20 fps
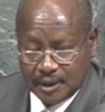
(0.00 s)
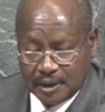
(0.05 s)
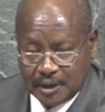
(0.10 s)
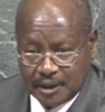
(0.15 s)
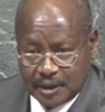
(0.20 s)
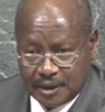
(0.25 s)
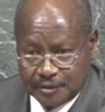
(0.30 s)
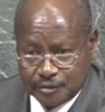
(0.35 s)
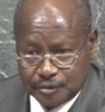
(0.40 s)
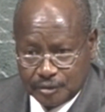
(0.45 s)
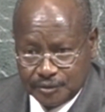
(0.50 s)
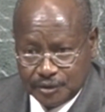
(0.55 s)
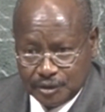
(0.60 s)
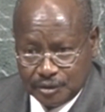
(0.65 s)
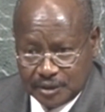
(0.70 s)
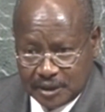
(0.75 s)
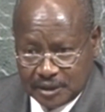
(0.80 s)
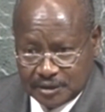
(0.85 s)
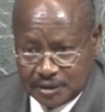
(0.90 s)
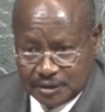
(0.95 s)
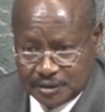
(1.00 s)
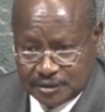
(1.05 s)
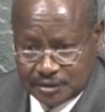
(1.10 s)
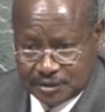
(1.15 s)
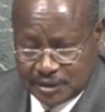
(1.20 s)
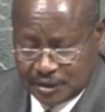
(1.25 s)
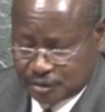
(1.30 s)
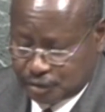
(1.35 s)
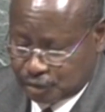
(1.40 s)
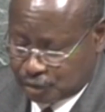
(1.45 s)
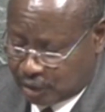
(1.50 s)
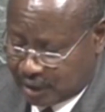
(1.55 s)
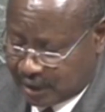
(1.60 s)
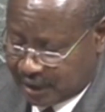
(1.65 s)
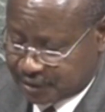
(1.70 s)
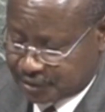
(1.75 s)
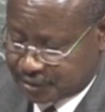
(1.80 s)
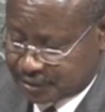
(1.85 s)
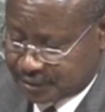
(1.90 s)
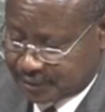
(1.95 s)
out of the United States
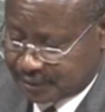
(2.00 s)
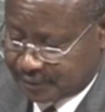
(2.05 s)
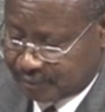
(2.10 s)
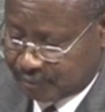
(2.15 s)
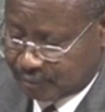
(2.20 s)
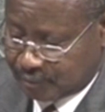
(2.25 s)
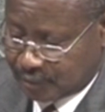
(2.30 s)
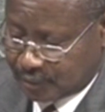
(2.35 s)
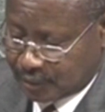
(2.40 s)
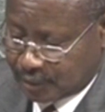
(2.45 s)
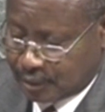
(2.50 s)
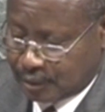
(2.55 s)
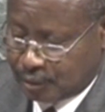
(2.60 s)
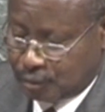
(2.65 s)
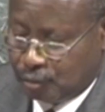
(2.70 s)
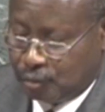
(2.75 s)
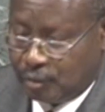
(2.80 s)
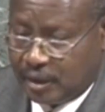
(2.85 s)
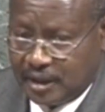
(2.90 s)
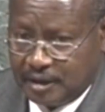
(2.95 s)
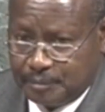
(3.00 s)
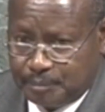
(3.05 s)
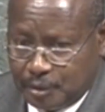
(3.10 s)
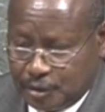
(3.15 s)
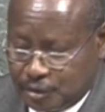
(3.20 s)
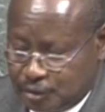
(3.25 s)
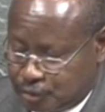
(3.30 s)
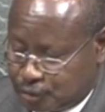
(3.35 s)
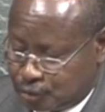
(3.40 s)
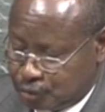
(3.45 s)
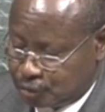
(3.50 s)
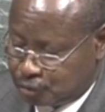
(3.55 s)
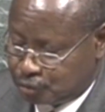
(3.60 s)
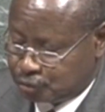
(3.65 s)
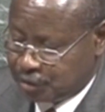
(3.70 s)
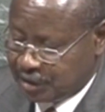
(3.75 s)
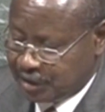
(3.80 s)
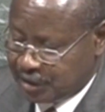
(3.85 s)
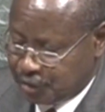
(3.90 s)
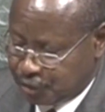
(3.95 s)
dollars, 1.2
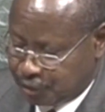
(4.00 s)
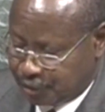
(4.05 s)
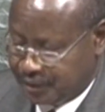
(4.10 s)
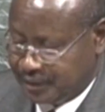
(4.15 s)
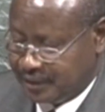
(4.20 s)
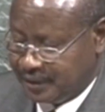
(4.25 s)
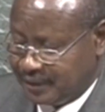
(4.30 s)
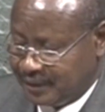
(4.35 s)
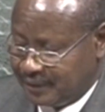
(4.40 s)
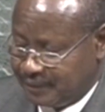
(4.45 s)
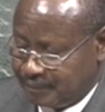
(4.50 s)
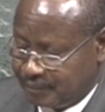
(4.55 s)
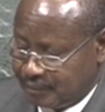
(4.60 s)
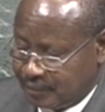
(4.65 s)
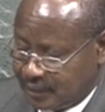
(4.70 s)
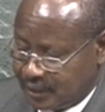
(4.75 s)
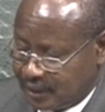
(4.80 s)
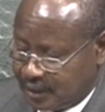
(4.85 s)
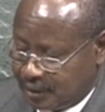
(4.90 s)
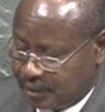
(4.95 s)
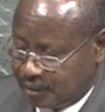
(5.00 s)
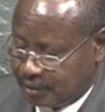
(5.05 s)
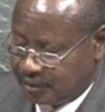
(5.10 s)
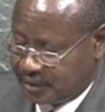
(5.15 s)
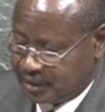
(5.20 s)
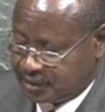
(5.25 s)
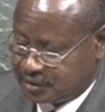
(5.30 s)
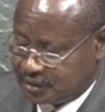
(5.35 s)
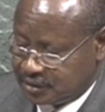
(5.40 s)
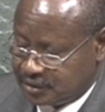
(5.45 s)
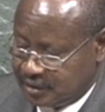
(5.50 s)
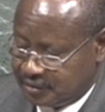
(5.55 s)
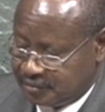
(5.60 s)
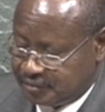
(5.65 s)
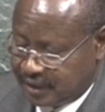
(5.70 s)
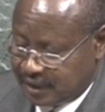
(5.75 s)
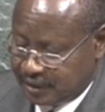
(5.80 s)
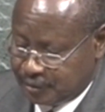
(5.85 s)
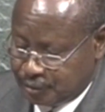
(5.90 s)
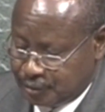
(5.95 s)
trillion, that is the
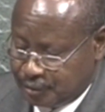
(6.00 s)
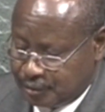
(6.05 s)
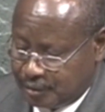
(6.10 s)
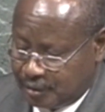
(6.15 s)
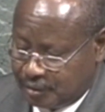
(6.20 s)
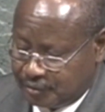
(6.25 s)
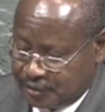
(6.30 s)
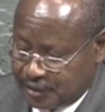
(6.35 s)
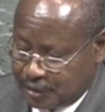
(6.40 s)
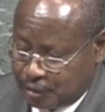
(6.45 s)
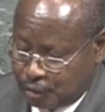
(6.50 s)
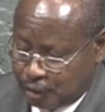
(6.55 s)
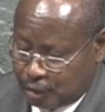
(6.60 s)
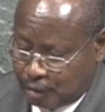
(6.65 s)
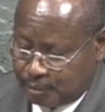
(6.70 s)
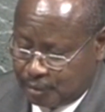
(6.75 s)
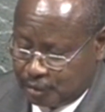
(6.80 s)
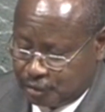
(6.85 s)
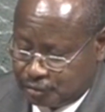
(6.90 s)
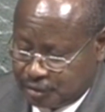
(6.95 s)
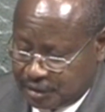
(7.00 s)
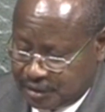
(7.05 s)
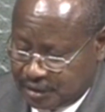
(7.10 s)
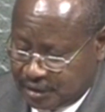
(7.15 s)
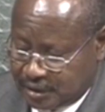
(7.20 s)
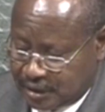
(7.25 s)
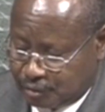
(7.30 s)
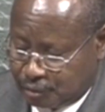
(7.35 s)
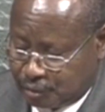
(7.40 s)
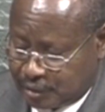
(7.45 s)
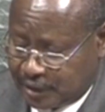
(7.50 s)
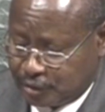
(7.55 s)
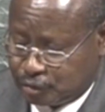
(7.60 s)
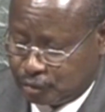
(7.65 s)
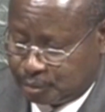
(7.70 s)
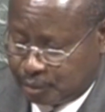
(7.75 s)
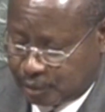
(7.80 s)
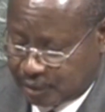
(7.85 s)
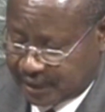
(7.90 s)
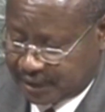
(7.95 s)
value of the global trade in
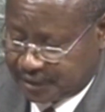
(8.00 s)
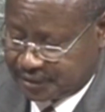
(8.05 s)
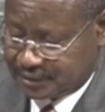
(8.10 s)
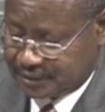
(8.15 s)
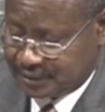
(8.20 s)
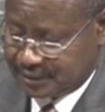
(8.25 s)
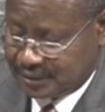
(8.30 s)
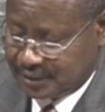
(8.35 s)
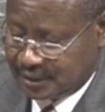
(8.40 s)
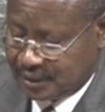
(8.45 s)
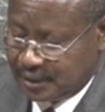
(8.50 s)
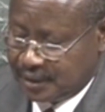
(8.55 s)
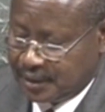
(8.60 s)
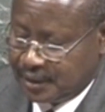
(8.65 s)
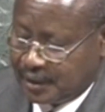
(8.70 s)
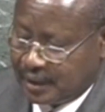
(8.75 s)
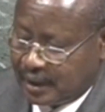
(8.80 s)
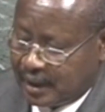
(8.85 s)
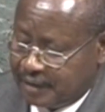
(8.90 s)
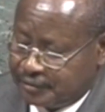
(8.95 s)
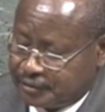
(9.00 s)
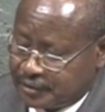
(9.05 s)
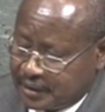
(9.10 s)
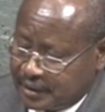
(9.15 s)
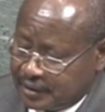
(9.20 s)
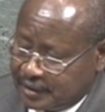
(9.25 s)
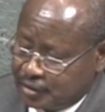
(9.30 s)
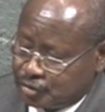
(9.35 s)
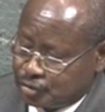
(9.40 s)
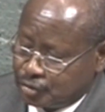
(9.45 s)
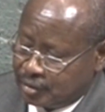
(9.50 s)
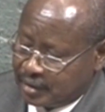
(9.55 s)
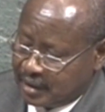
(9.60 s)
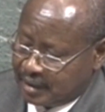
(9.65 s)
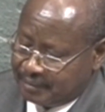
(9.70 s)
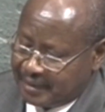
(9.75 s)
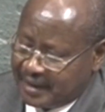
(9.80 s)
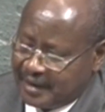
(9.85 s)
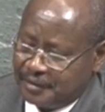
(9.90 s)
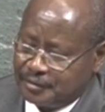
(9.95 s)
agricultural products, Africa gets on
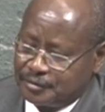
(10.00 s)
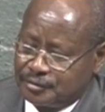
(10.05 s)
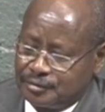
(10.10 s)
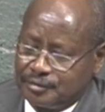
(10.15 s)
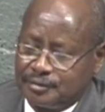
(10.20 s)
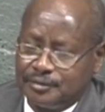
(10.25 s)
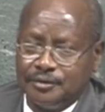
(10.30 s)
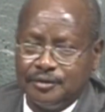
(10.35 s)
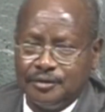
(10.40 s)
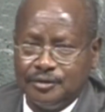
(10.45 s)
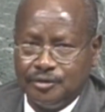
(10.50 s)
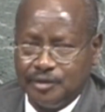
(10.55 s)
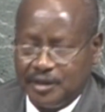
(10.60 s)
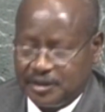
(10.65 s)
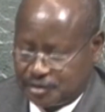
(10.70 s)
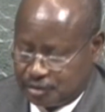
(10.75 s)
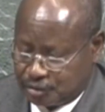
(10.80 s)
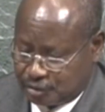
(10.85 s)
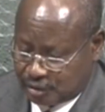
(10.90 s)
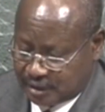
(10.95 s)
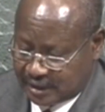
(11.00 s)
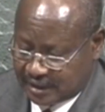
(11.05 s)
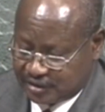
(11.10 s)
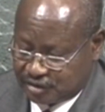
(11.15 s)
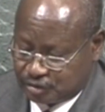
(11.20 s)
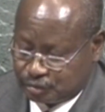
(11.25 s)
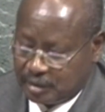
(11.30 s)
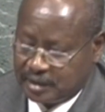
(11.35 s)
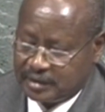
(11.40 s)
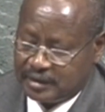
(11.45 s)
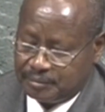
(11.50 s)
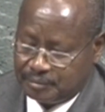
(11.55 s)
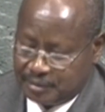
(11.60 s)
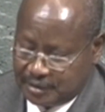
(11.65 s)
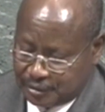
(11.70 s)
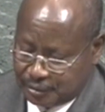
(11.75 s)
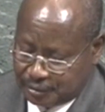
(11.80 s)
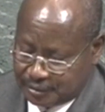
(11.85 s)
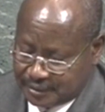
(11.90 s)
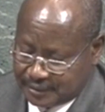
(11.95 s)
about US dollars 20
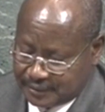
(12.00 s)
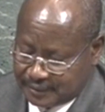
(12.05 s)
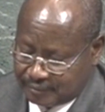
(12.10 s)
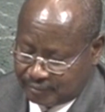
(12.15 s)
billion,